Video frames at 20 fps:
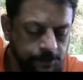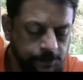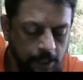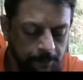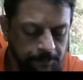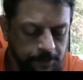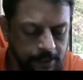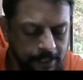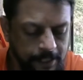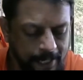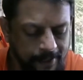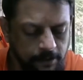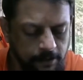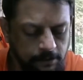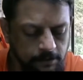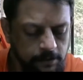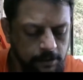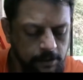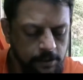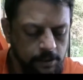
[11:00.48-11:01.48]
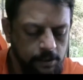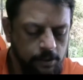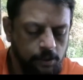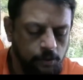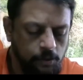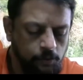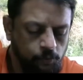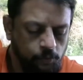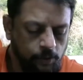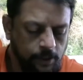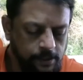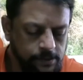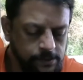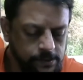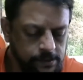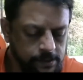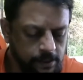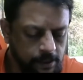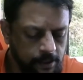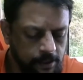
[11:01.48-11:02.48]
chapter 9
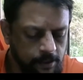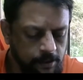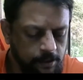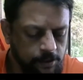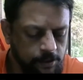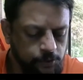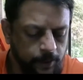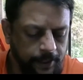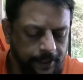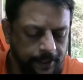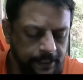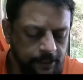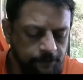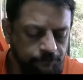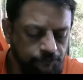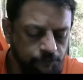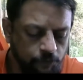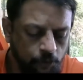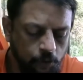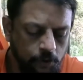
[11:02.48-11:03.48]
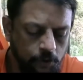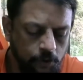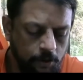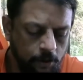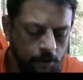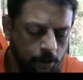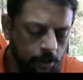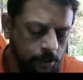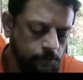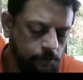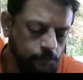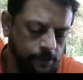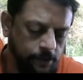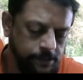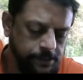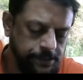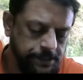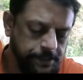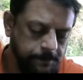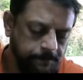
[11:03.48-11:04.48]
verse uh, 24
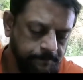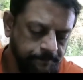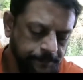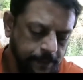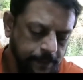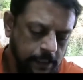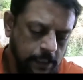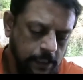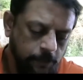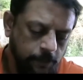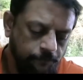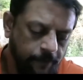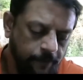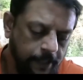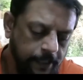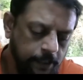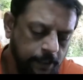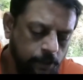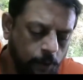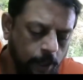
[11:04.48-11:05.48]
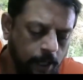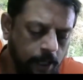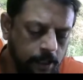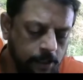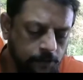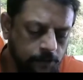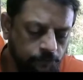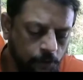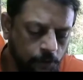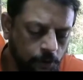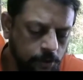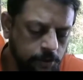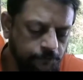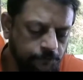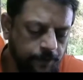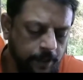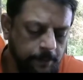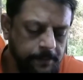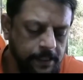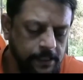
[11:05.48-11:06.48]
onwards when noah awoke
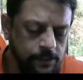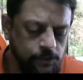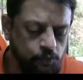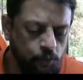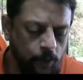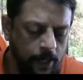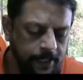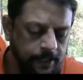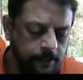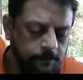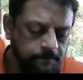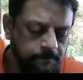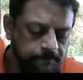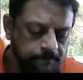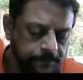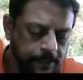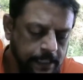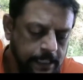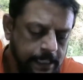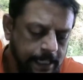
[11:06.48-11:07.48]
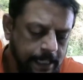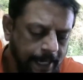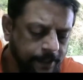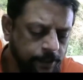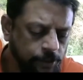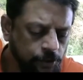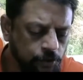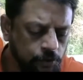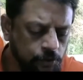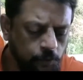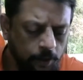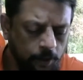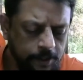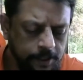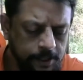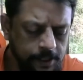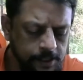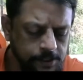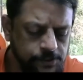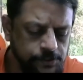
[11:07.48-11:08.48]
from his wine and knew what
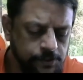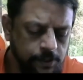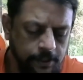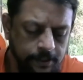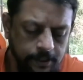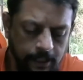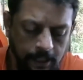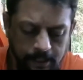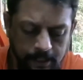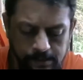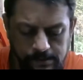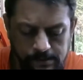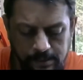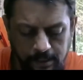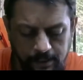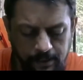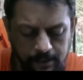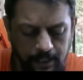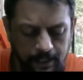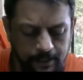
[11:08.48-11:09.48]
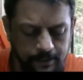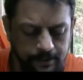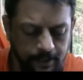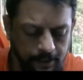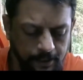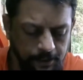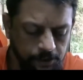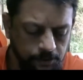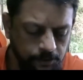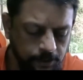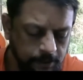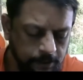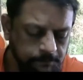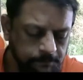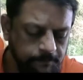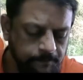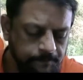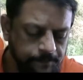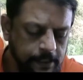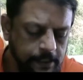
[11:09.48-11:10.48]
his youngest son had done to him
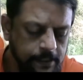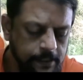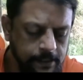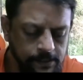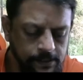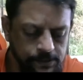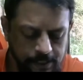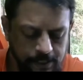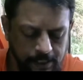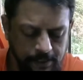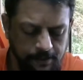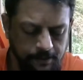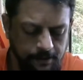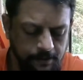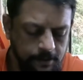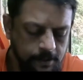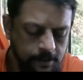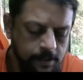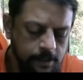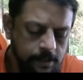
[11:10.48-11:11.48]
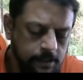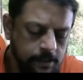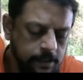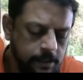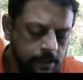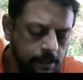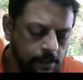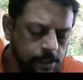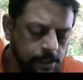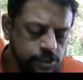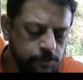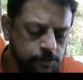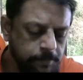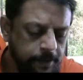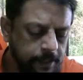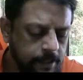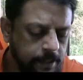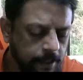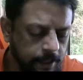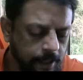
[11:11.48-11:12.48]
he said cursed be
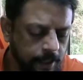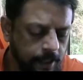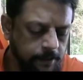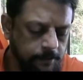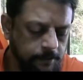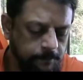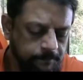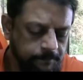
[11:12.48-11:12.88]
canaan